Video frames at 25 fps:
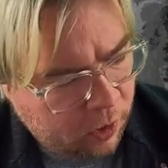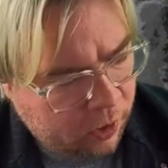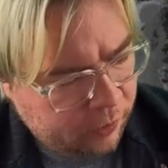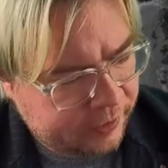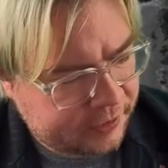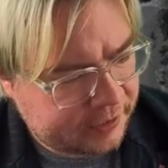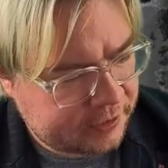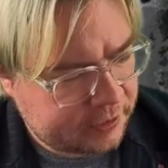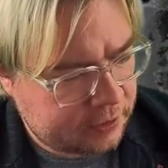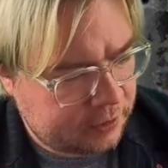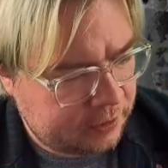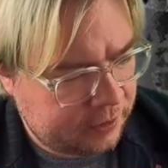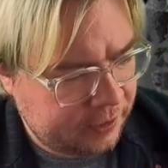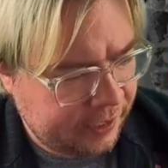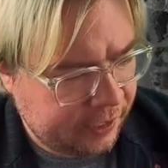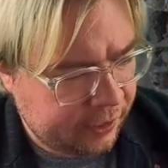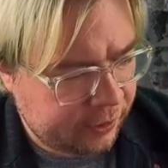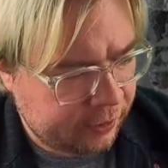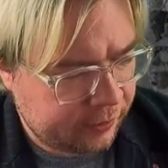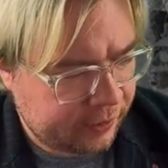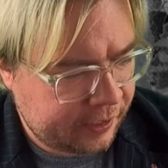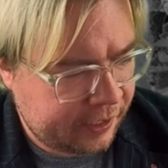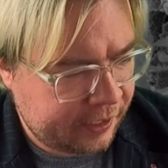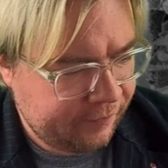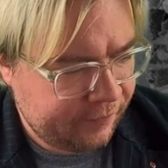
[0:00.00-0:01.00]
Well, it's
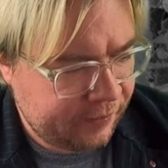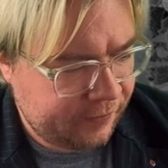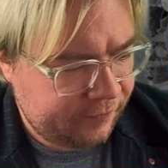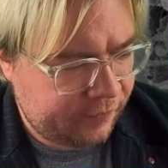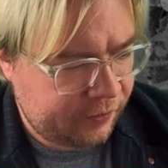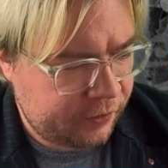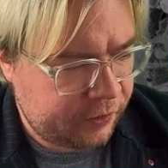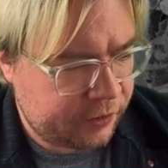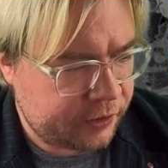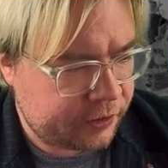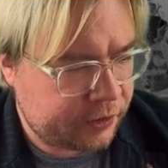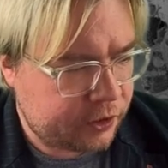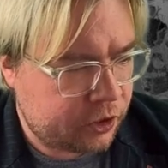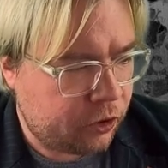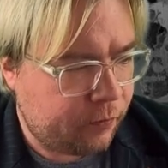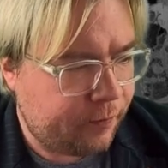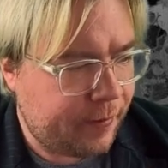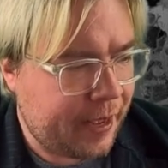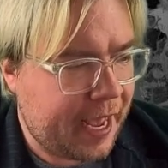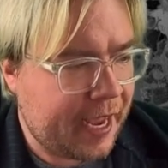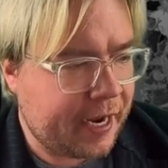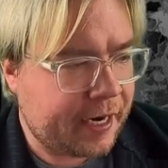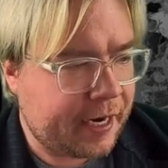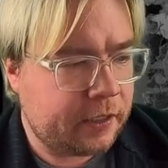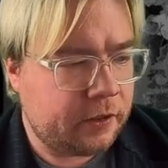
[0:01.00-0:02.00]
clear, even if you just
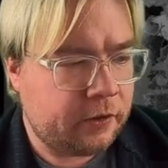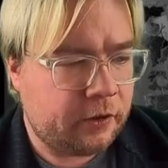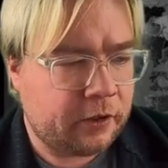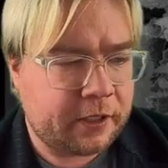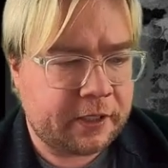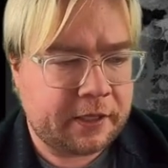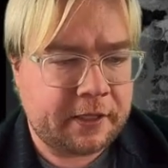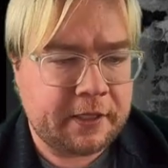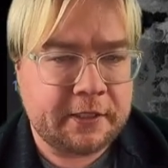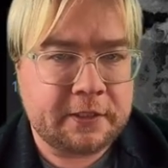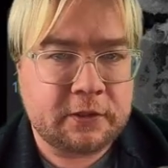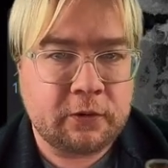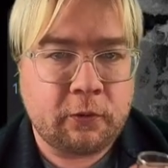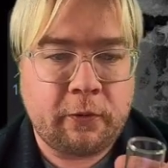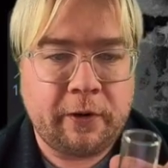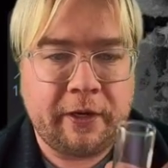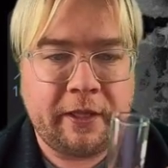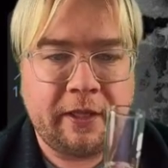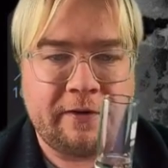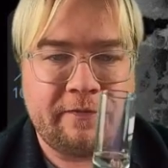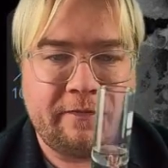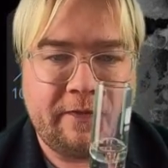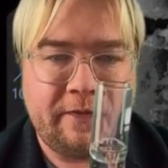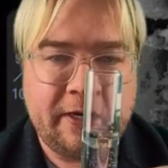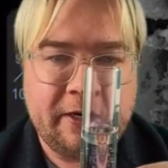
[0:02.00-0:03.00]
go back and look at this
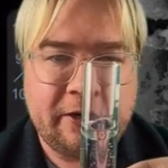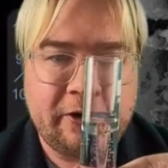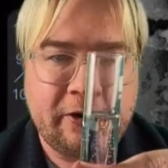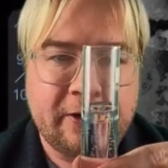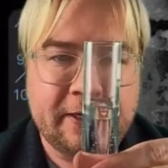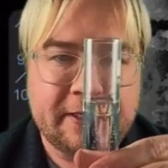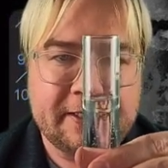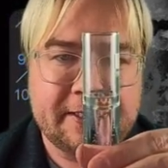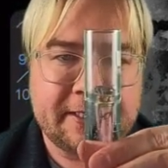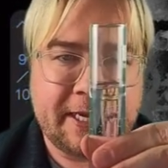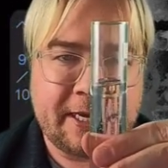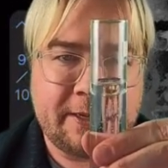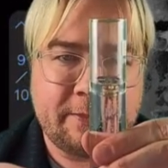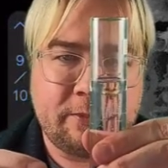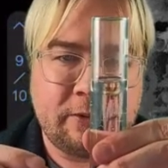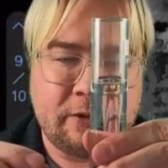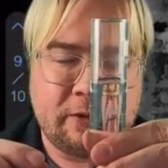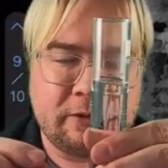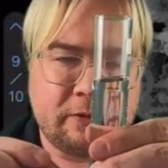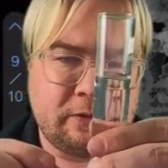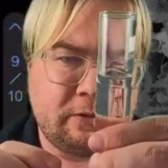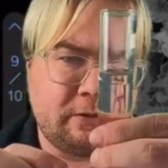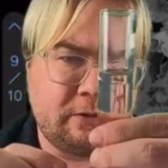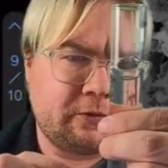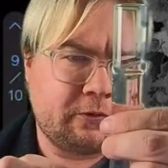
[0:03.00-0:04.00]
oil and vinegar
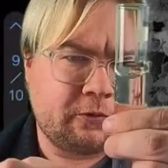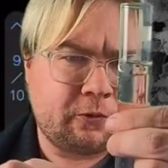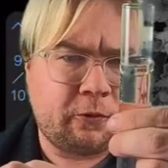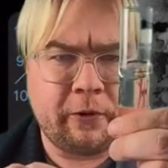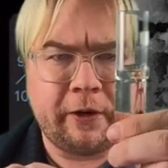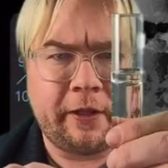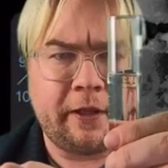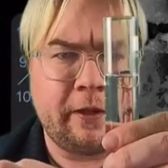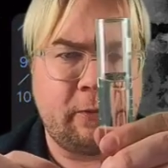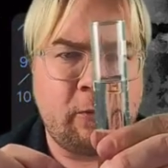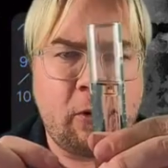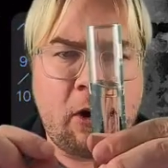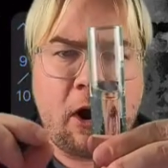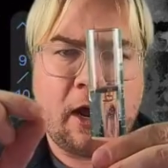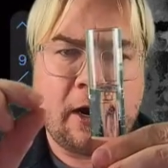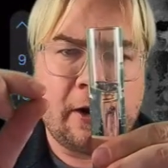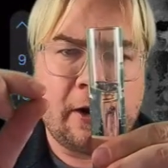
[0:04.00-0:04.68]
example, or oil and